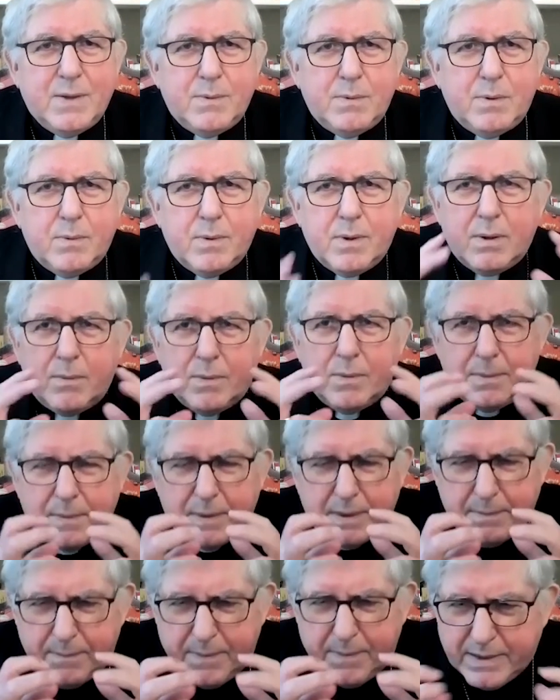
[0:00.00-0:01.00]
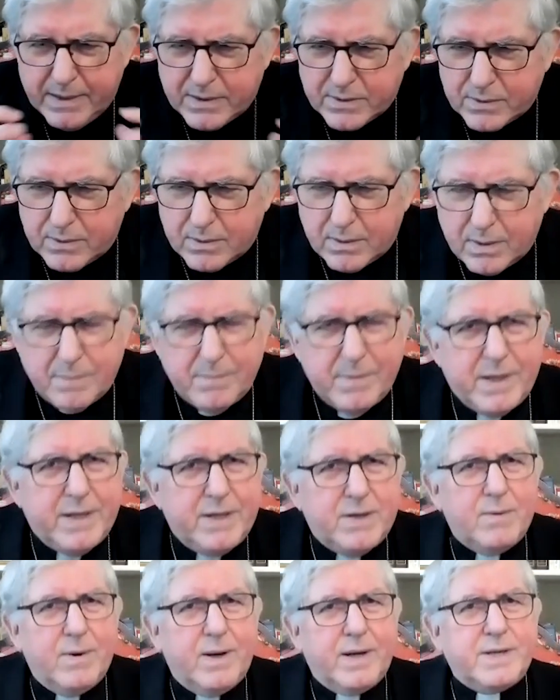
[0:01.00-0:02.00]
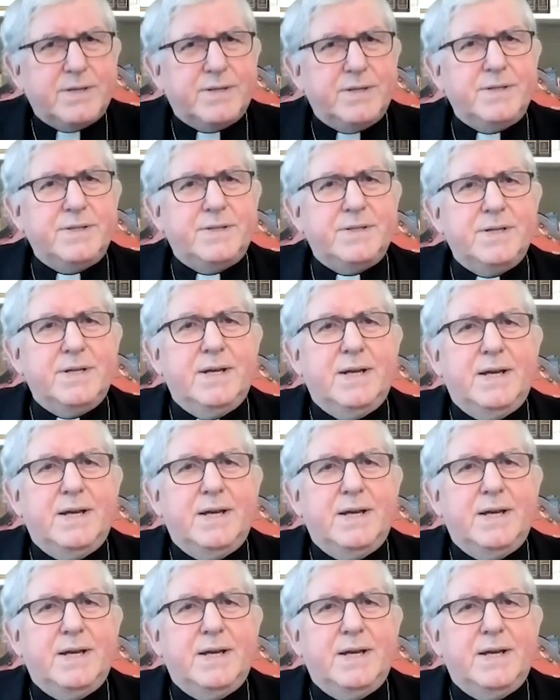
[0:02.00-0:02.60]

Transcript: Well, we're like being torn in many directions.